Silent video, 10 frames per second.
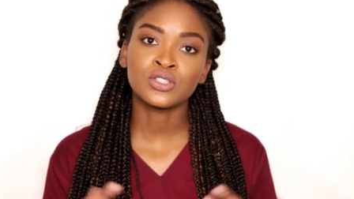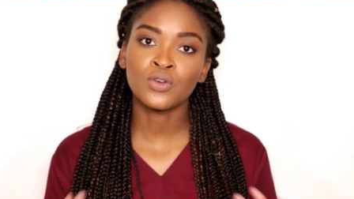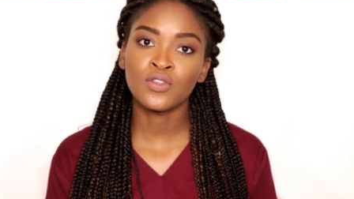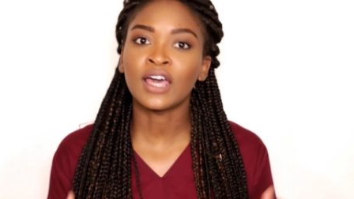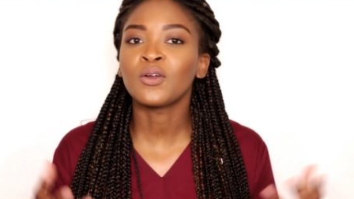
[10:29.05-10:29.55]

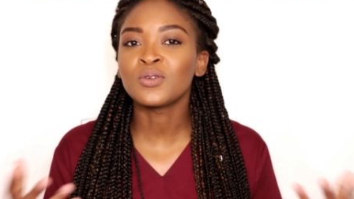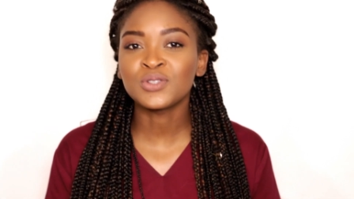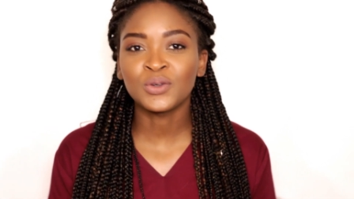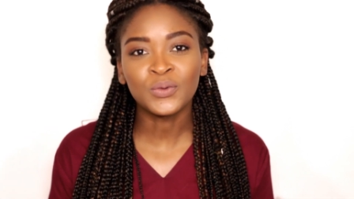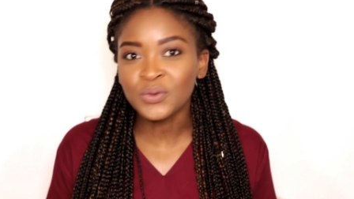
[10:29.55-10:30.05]
so that
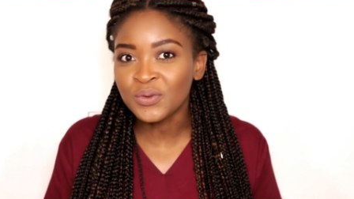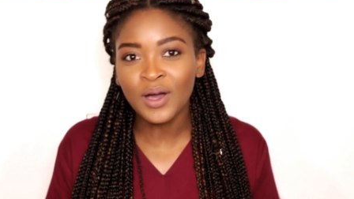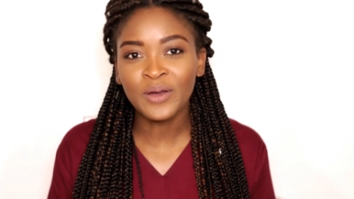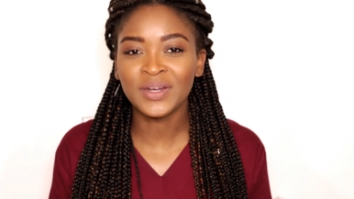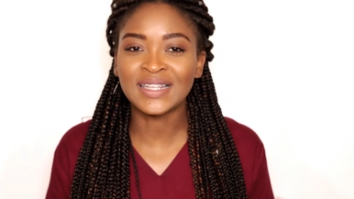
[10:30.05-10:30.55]
also you
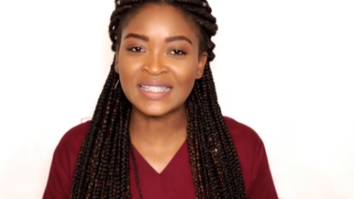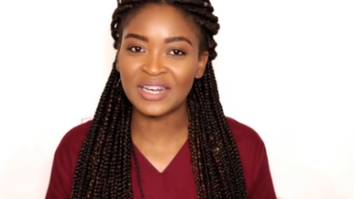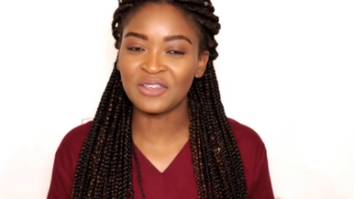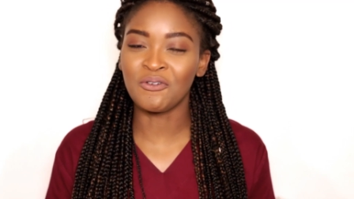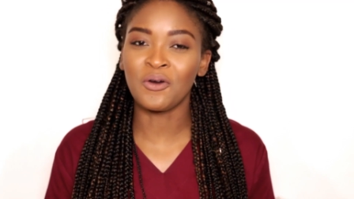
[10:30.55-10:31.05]
can't really
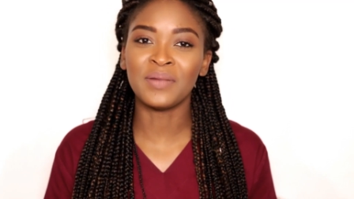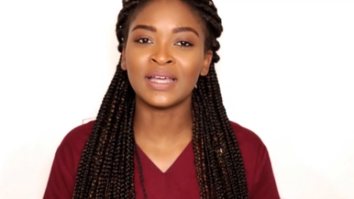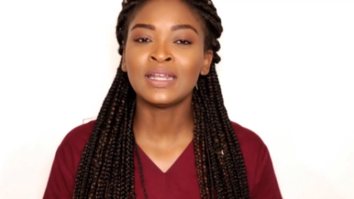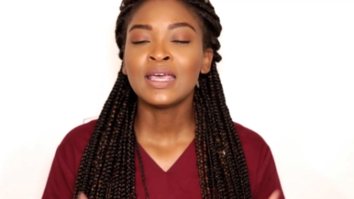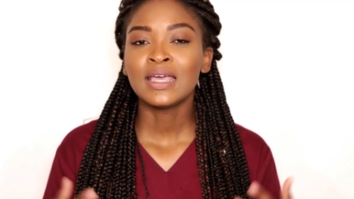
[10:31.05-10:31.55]
study for,
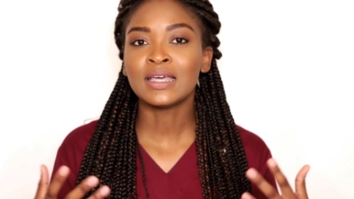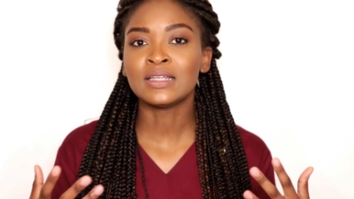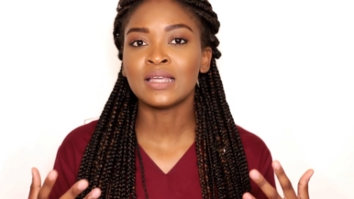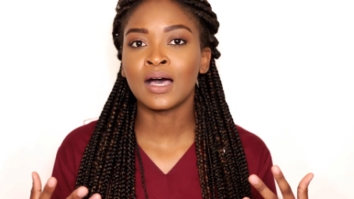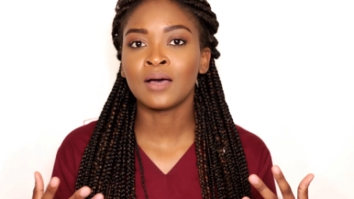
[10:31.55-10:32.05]
but
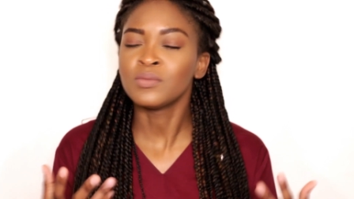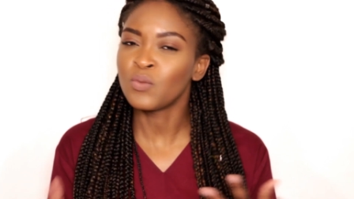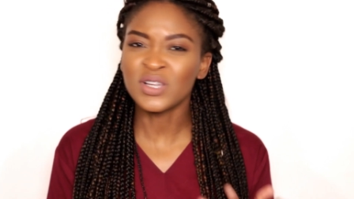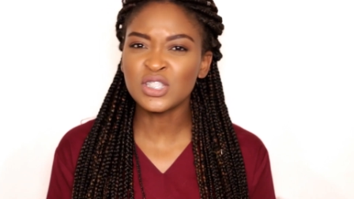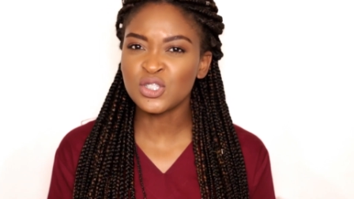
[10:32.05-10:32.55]
it
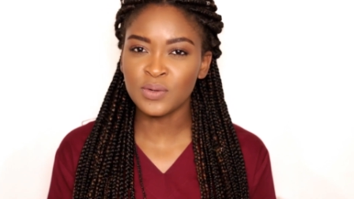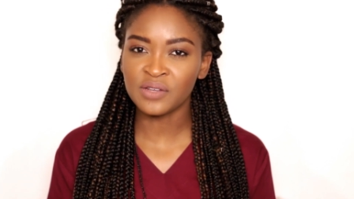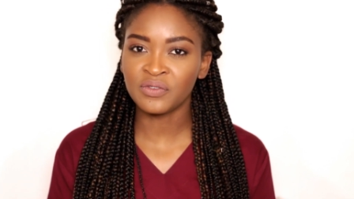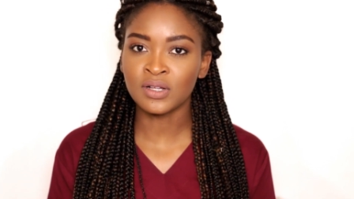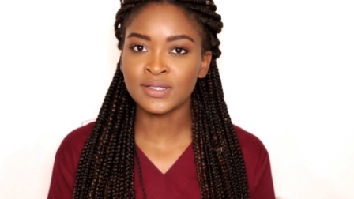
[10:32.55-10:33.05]
wasn't so
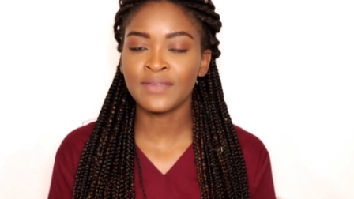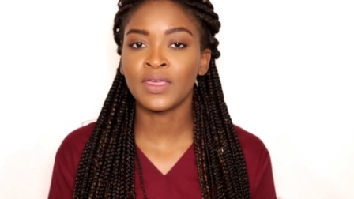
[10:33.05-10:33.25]
difficult.